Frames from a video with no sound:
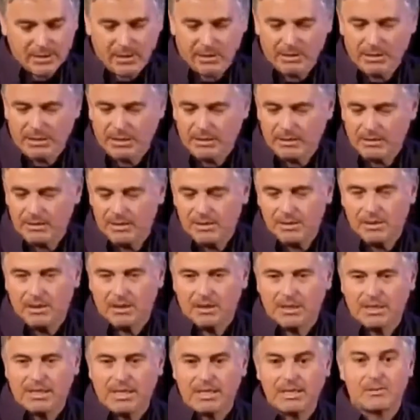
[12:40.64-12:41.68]
And Scott Kundle has
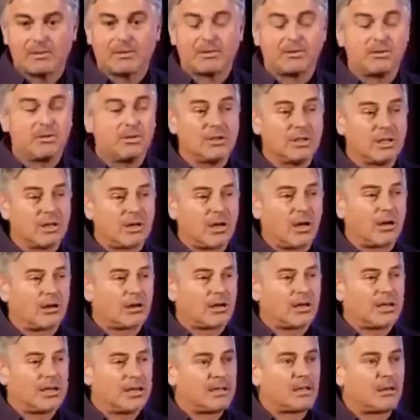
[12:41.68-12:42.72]
got a case with the New
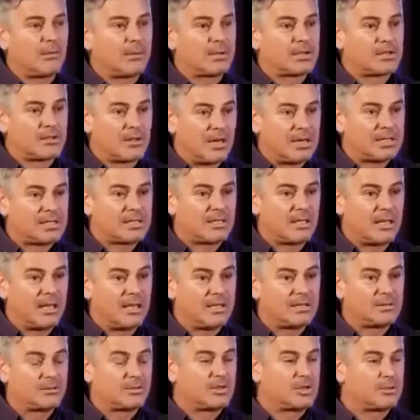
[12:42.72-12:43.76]
Economics Rights
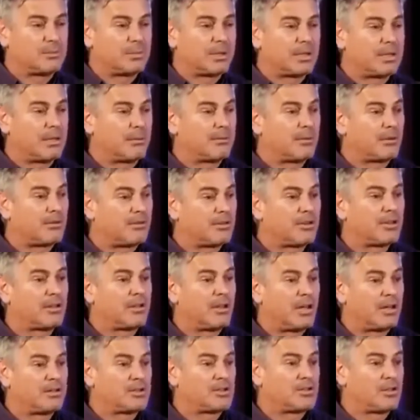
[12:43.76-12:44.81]
Alliance, which has become the
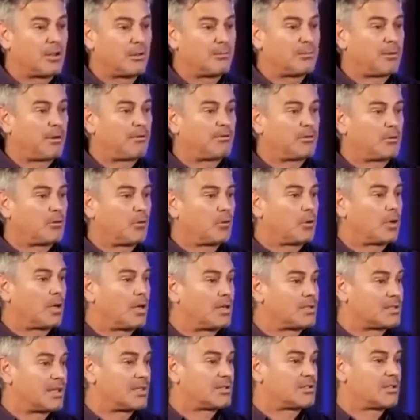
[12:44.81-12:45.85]
3rd largest non-profit
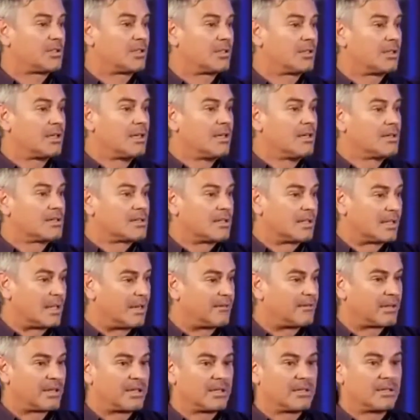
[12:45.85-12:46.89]
organization in
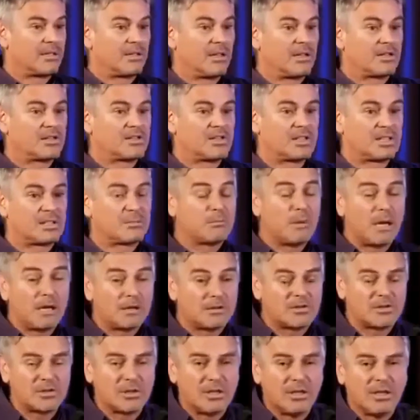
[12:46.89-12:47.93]
South Africa in the last 6
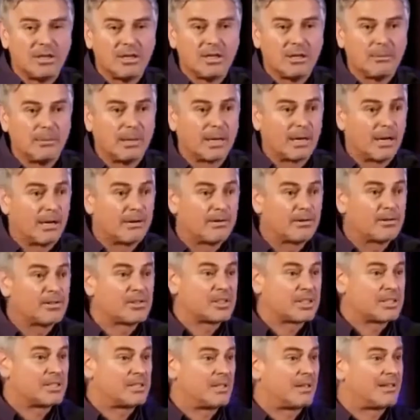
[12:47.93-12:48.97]
months, about
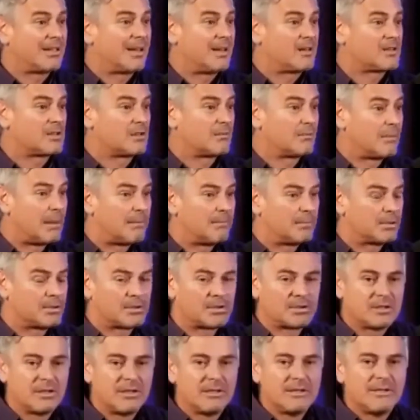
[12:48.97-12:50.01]
160,000
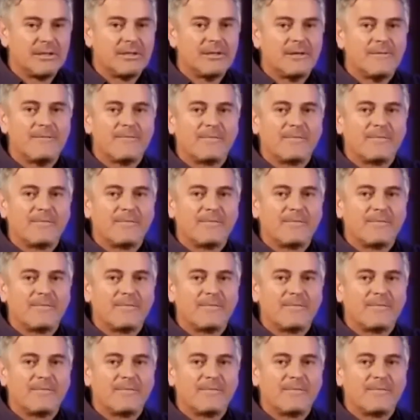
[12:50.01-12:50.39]
members.